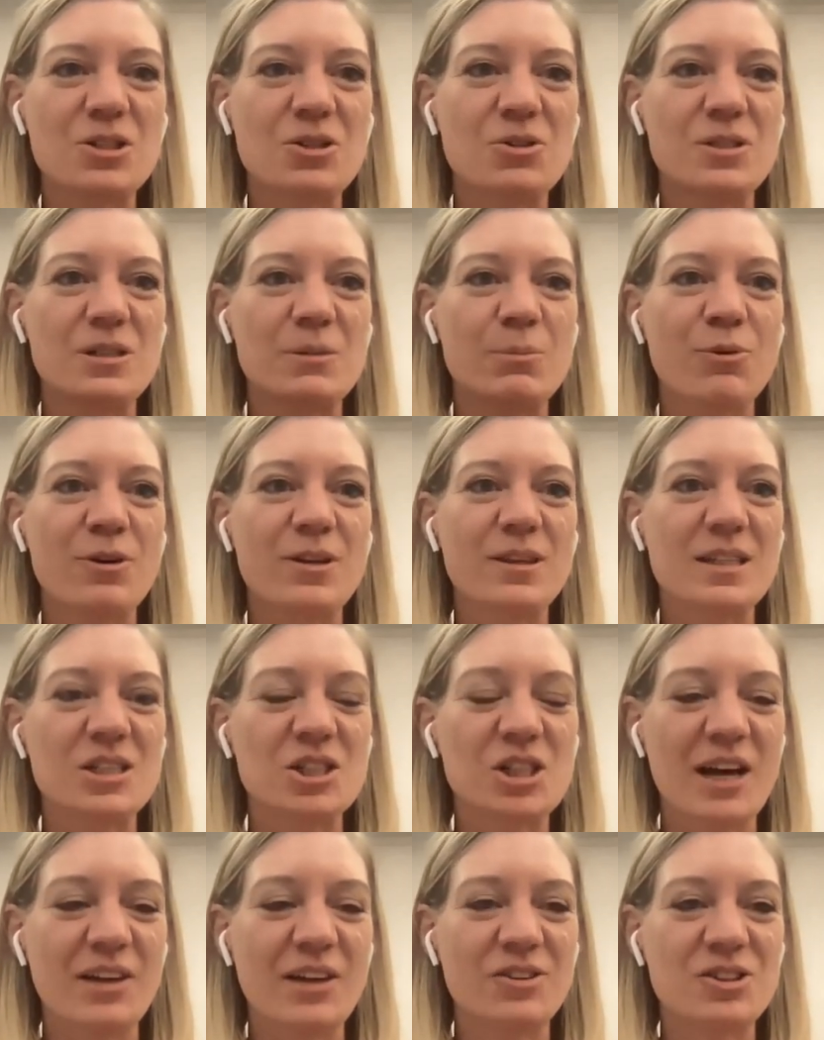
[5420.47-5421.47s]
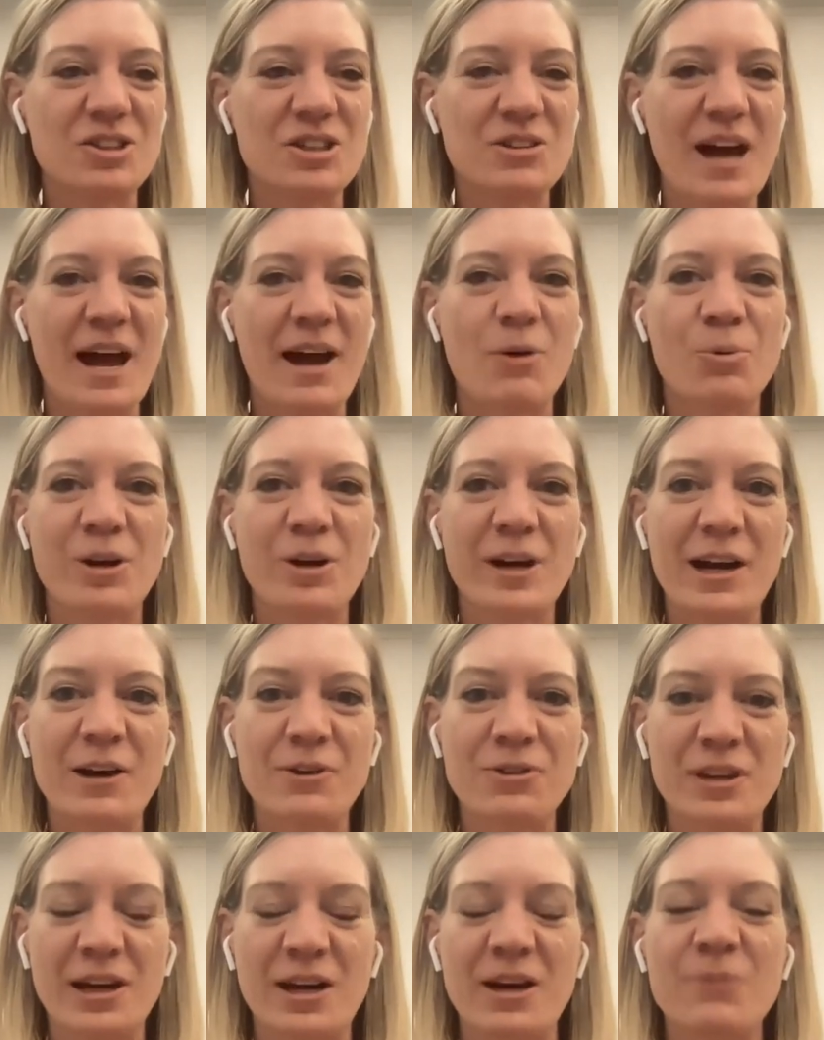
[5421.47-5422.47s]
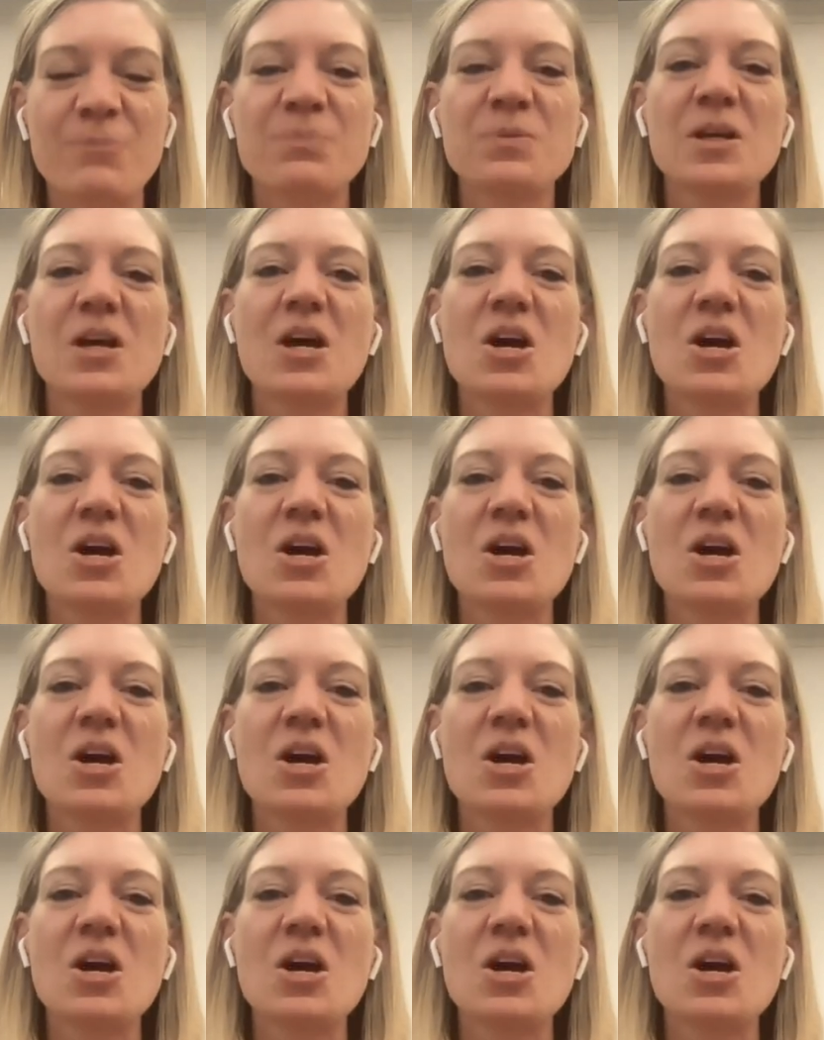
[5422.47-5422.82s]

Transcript: to bring this challenge at work out there.